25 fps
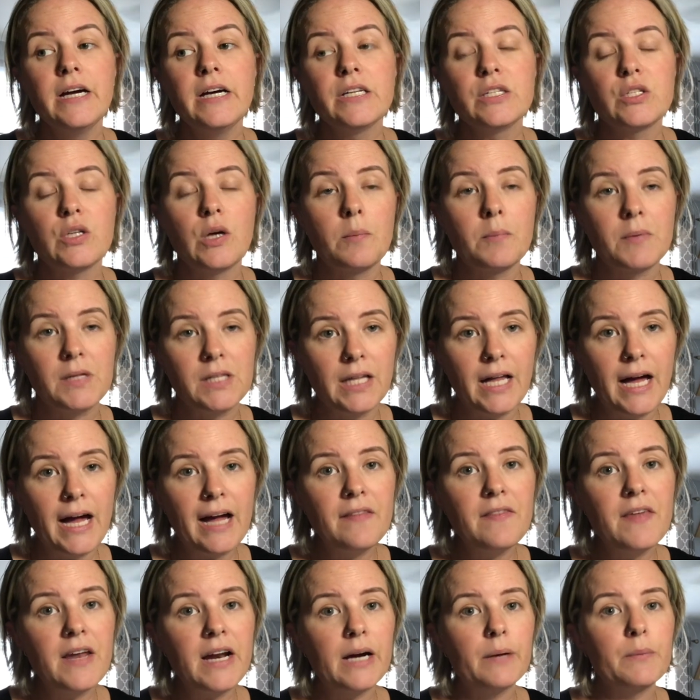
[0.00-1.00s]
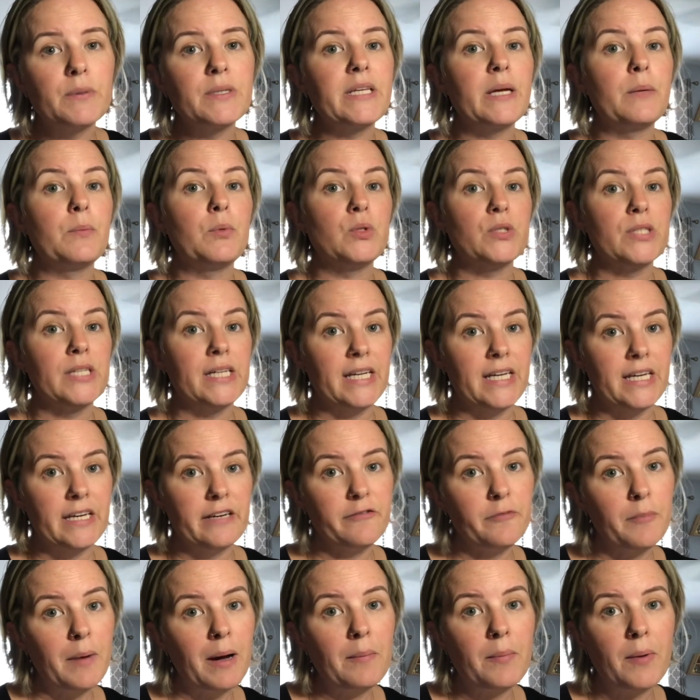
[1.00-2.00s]
So I'm glad that I was able to
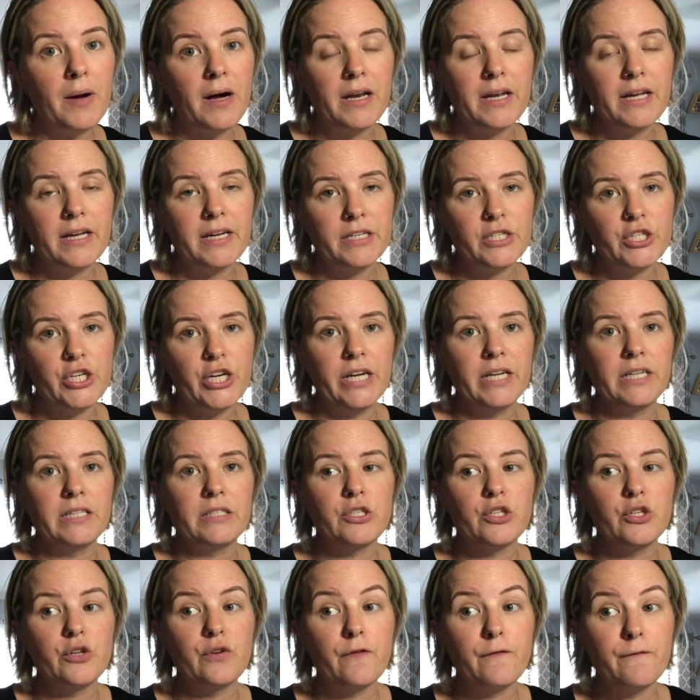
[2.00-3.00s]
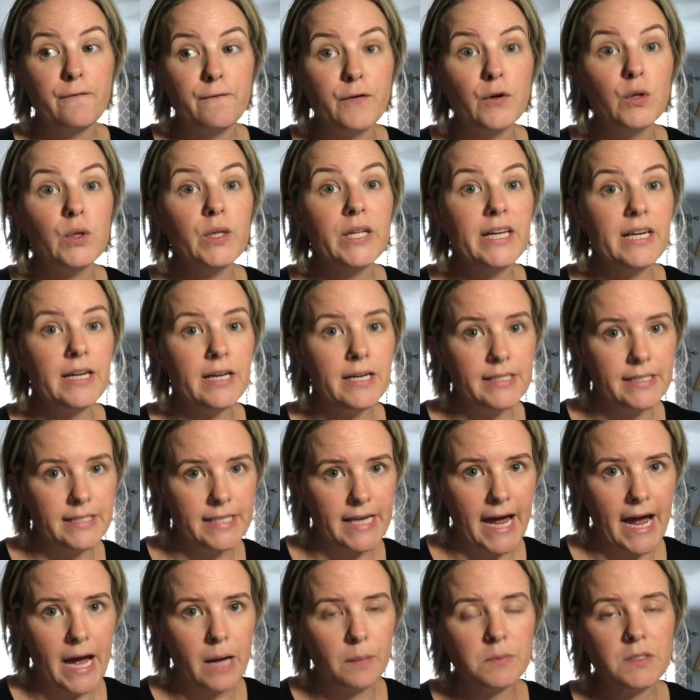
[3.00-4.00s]
give my body a chance to fully
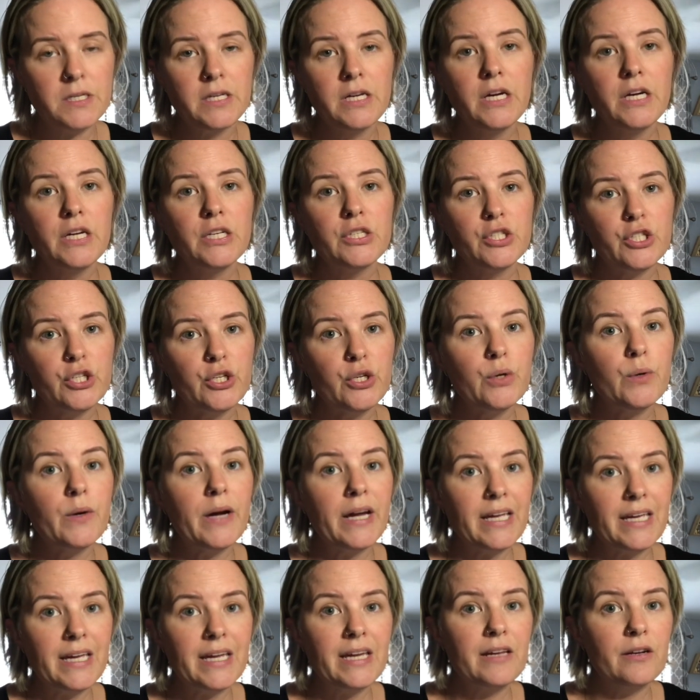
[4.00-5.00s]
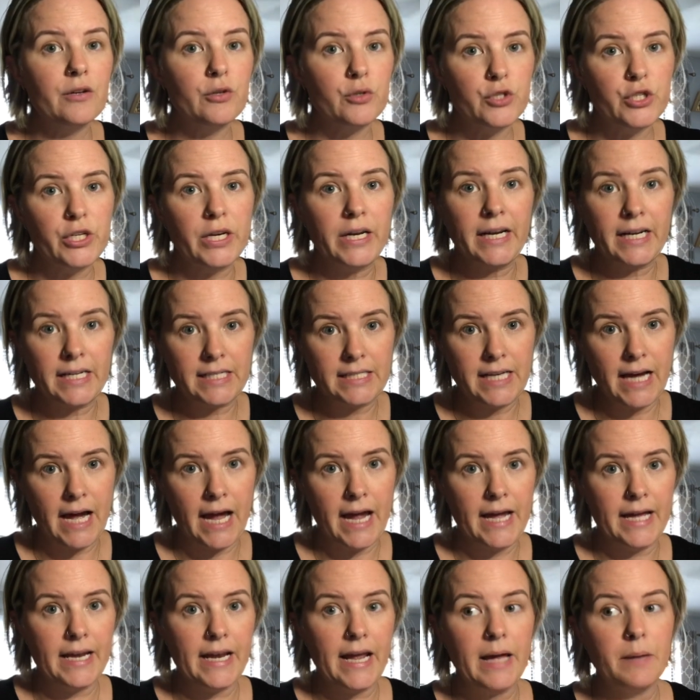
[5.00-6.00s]
adapt to a ketogenic
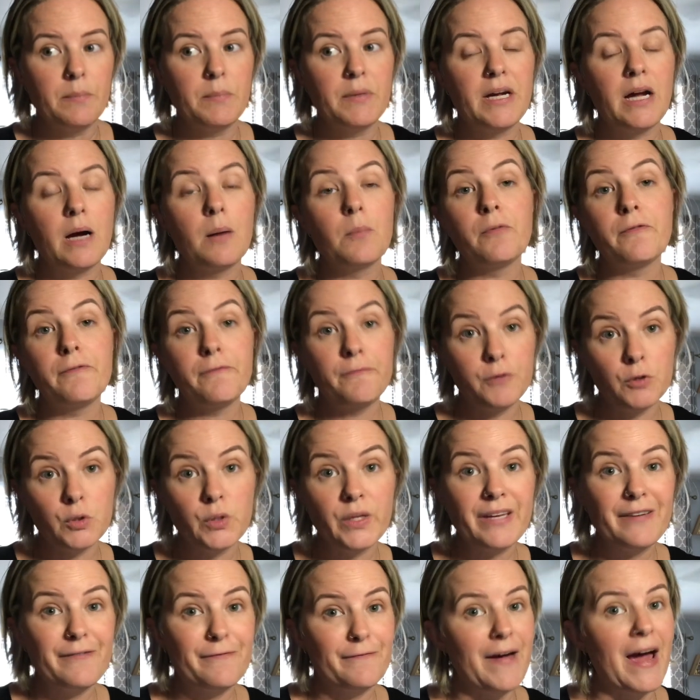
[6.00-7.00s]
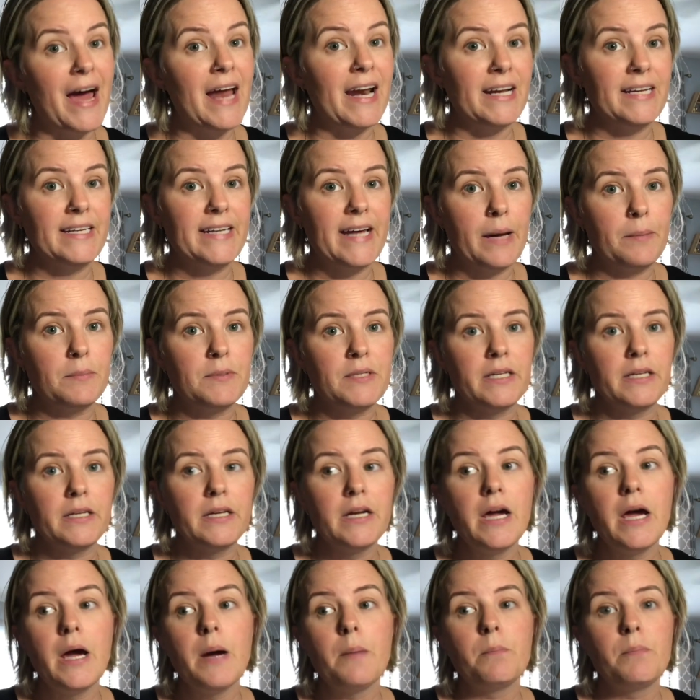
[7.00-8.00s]
diet and become fully fat adapted
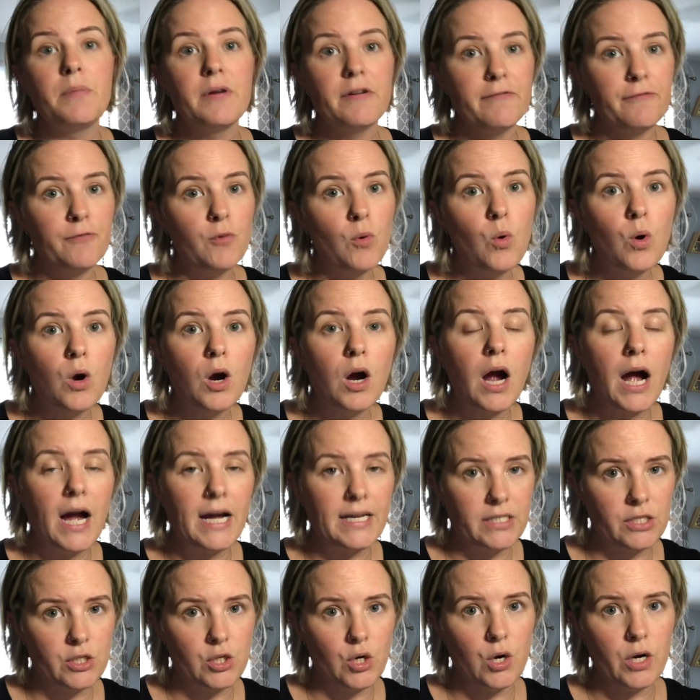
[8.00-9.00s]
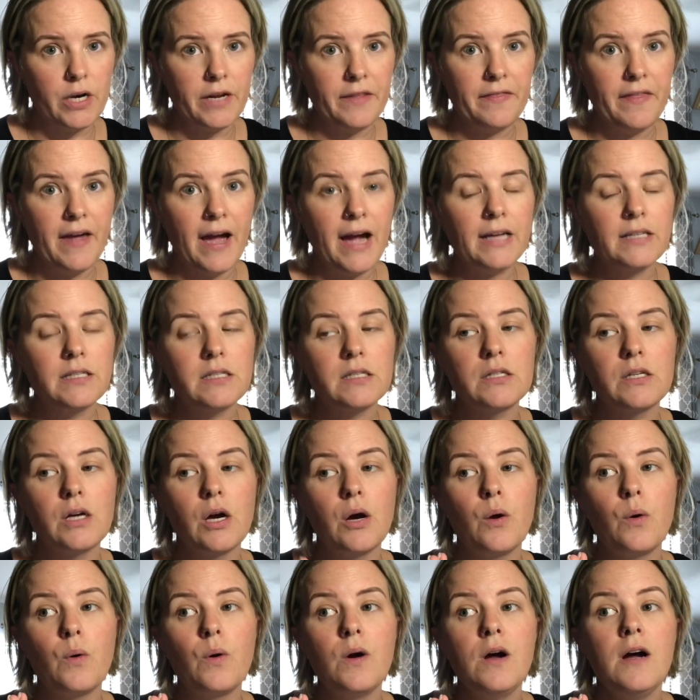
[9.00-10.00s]
before I started that.
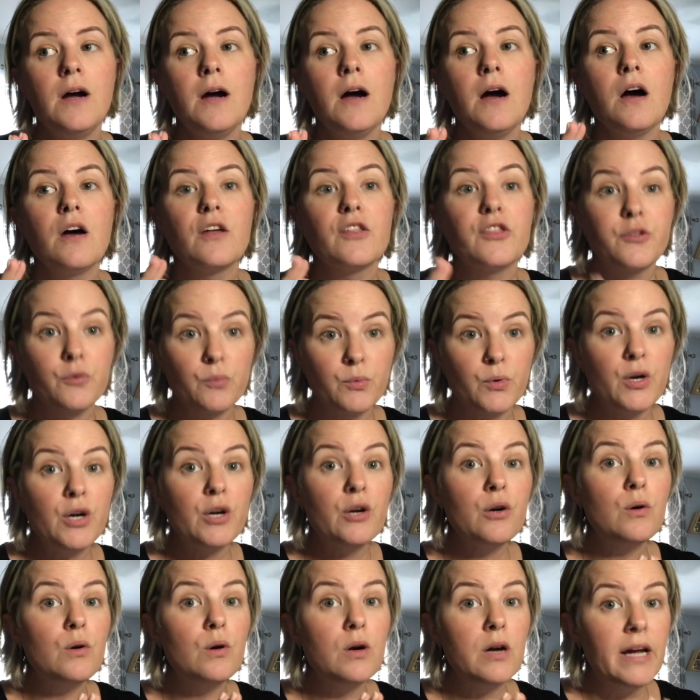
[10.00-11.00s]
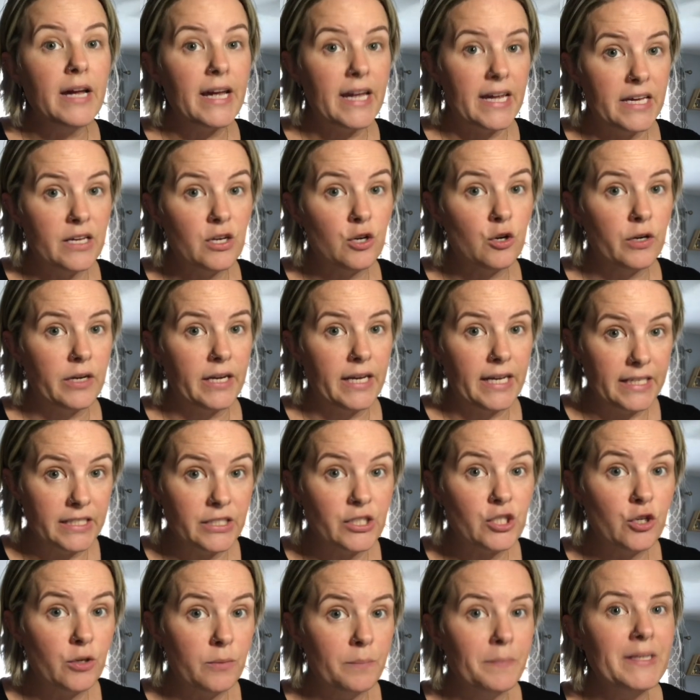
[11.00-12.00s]
So through inter
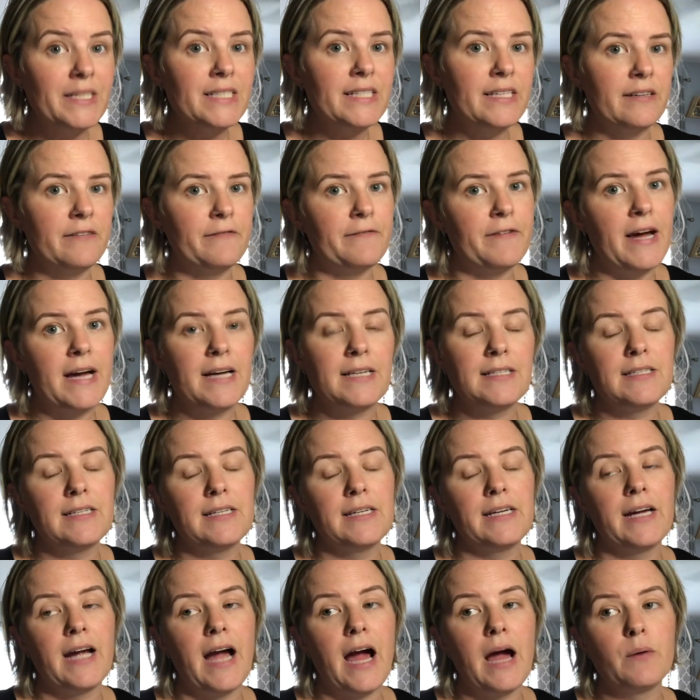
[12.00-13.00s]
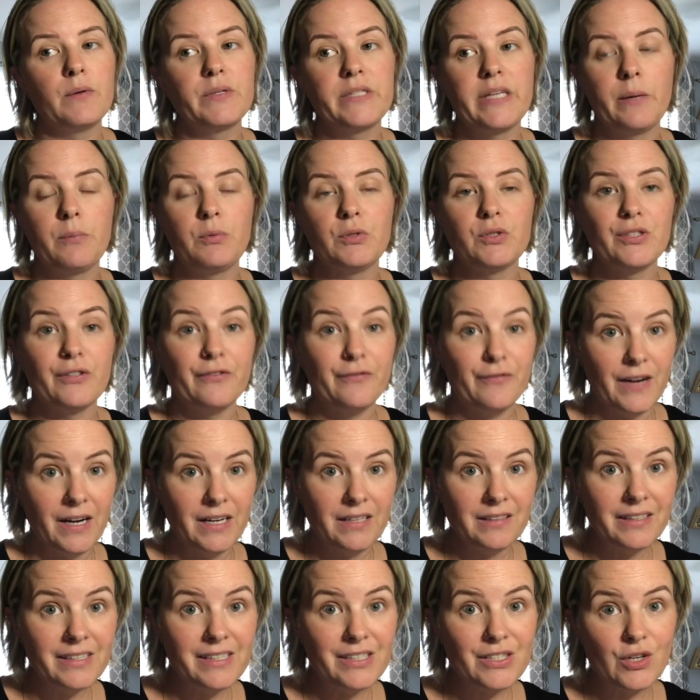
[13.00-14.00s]
intermittent fasting, I was able to
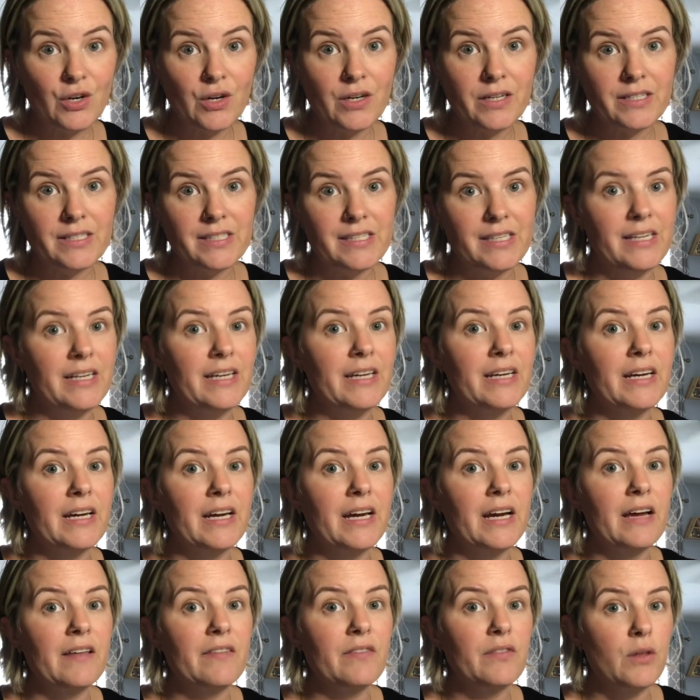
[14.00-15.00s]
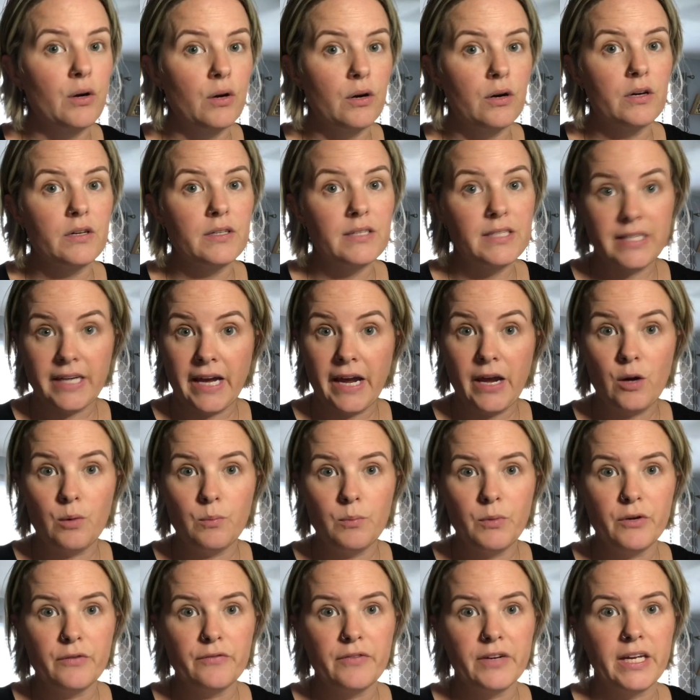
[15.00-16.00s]
finally start seeing the scale
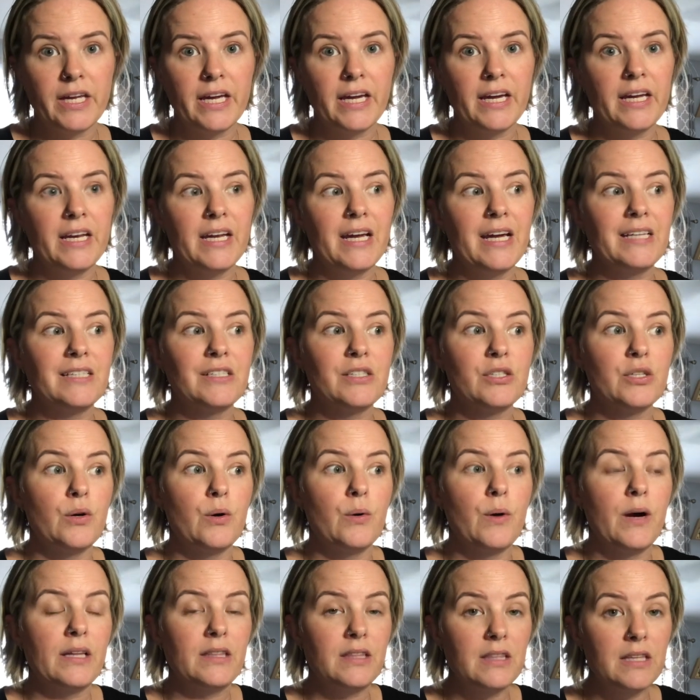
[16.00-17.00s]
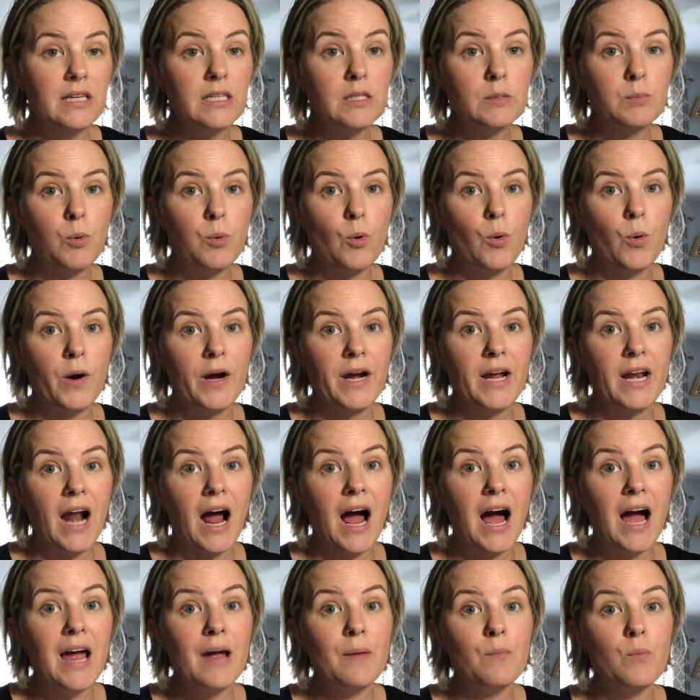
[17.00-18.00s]
move again, and so at this point
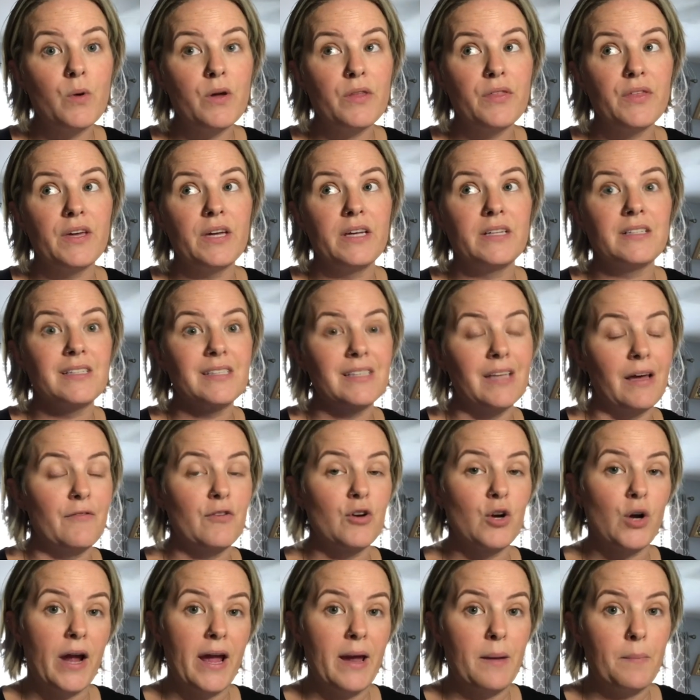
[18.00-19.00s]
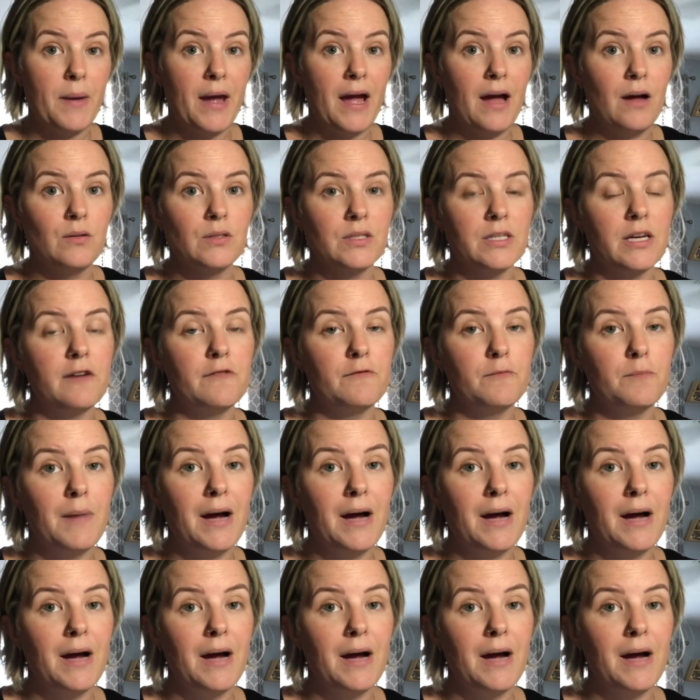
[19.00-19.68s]
I am within seven or eight pounds of